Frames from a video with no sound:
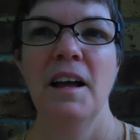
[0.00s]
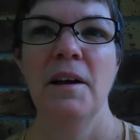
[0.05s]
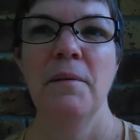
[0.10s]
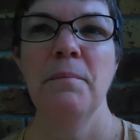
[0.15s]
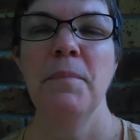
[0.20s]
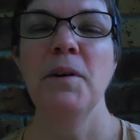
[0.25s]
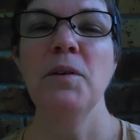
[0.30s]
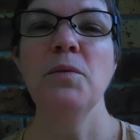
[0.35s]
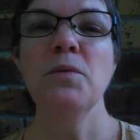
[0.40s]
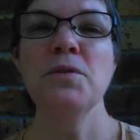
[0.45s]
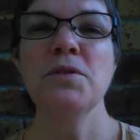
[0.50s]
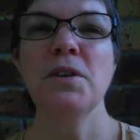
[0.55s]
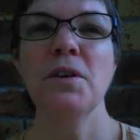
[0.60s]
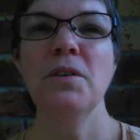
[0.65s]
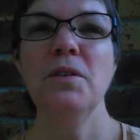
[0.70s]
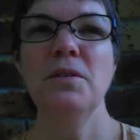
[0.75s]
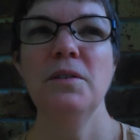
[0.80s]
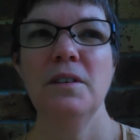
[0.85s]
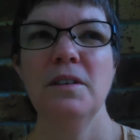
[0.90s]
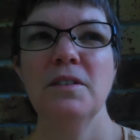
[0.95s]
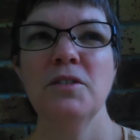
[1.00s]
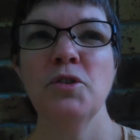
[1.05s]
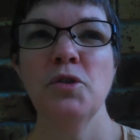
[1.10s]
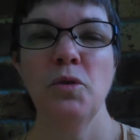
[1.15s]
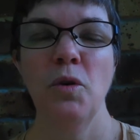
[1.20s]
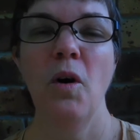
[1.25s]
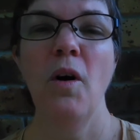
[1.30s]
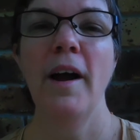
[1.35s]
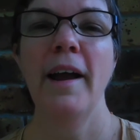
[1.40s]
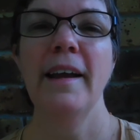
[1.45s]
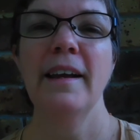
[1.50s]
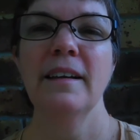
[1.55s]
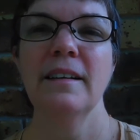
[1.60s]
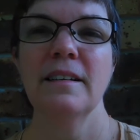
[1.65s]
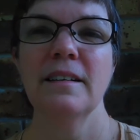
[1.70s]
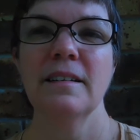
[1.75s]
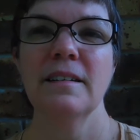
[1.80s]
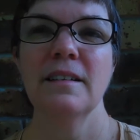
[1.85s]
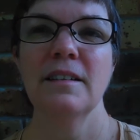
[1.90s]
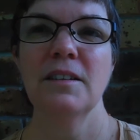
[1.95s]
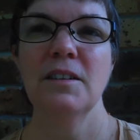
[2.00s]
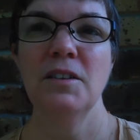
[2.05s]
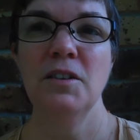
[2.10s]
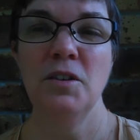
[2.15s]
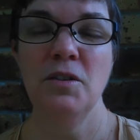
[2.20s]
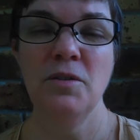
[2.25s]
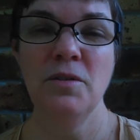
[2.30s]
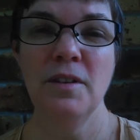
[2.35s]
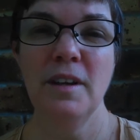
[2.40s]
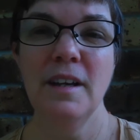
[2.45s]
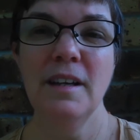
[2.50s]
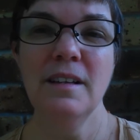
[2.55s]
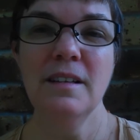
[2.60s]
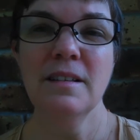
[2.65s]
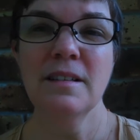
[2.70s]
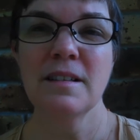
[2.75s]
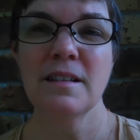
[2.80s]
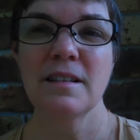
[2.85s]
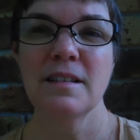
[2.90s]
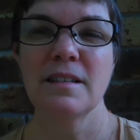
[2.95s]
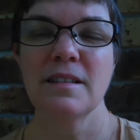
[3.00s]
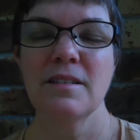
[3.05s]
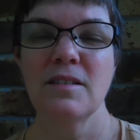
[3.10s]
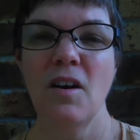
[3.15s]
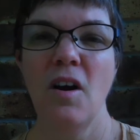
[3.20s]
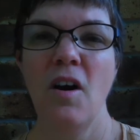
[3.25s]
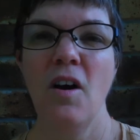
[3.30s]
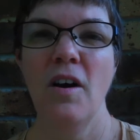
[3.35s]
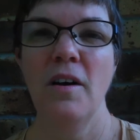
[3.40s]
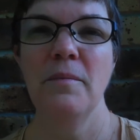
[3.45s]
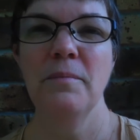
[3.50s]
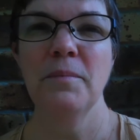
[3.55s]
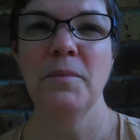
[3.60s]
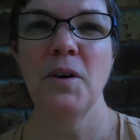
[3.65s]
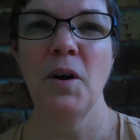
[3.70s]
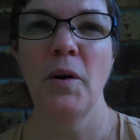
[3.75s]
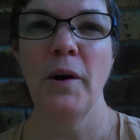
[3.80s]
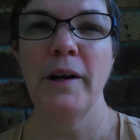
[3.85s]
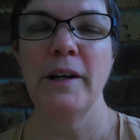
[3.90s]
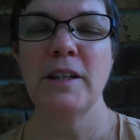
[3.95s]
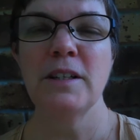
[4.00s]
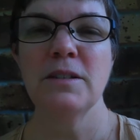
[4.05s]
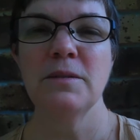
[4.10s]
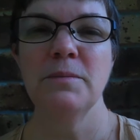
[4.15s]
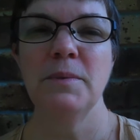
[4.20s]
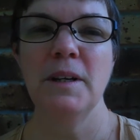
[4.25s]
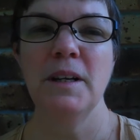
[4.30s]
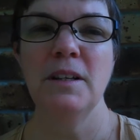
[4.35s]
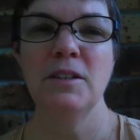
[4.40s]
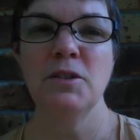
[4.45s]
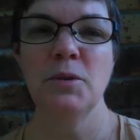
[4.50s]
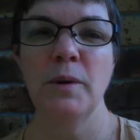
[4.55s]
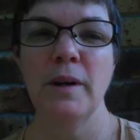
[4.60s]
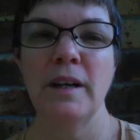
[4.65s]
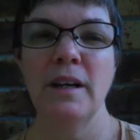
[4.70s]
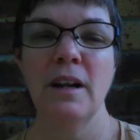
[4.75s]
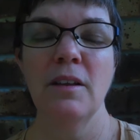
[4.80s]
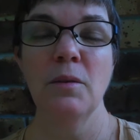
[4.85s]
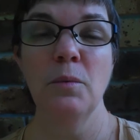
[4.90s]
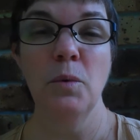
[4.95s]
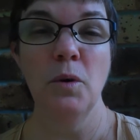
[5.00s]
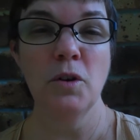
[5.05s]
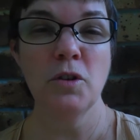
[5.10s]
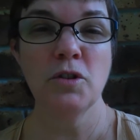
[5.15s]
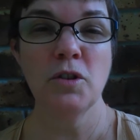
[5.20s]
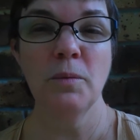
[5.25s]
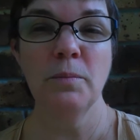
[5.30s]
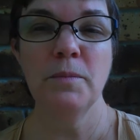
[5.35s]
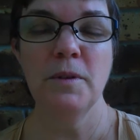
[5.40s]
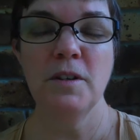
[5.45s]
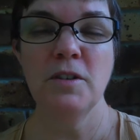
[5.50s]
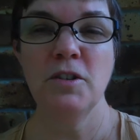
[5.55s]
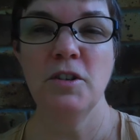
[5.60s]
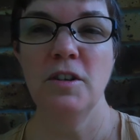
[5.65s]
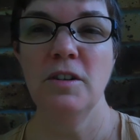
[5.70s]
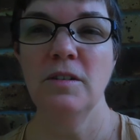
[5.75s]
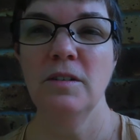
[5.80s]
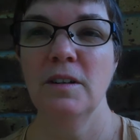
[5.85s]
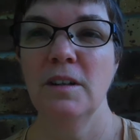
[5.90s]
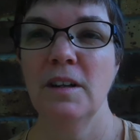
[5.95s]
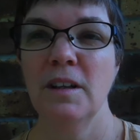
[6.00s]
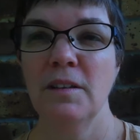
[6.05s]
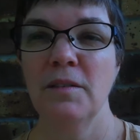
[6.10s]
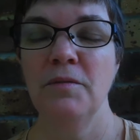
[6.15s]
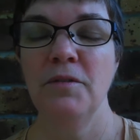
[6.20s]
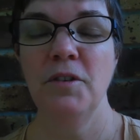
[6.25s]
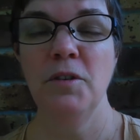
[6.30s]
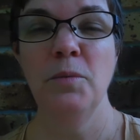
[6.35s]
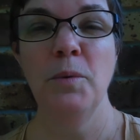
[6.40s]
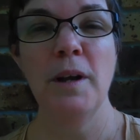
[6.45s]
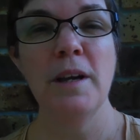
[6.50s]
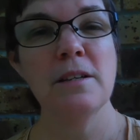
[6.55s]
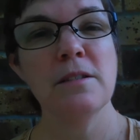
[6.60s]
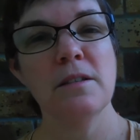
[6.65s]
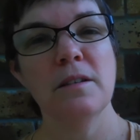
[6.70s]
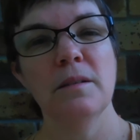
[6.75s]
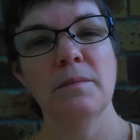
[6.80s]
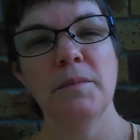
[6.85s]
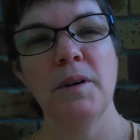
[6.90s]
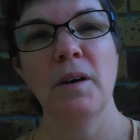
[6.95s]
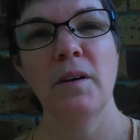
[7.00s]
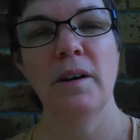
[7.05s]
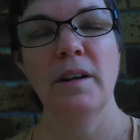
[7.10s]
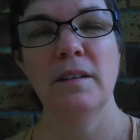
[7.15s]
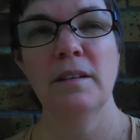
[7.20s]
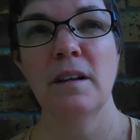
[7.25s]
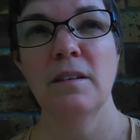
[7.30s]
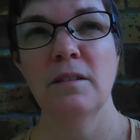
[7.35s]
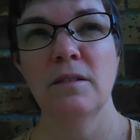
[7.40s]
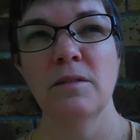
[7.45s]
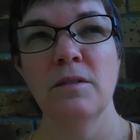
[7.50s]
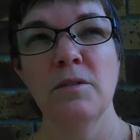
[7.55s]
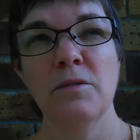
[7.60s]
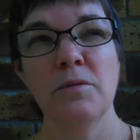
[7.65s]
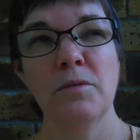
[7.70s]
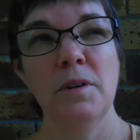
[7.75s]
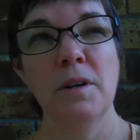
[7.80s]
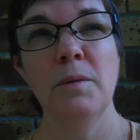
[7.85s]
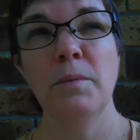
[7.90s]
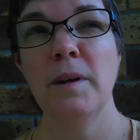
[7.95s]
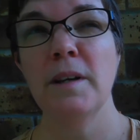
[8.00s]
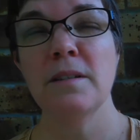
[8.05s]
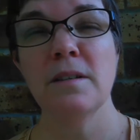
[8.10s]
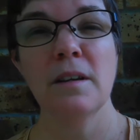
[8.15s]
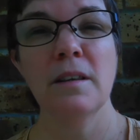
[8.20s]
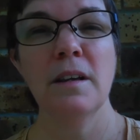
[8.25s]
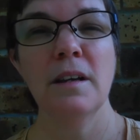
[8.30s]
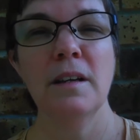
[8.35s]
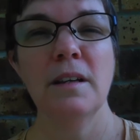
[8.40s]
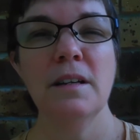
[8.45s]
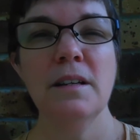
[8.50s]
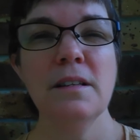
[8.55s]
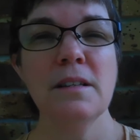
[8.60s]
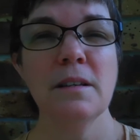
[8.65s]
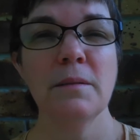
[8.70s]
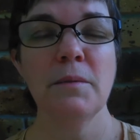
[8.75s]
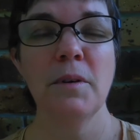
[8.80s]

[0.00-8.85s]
But also trying new things. I'm going to be doing another workshop this year in another few weeks. So I'm going another 3 weeks, I think it is.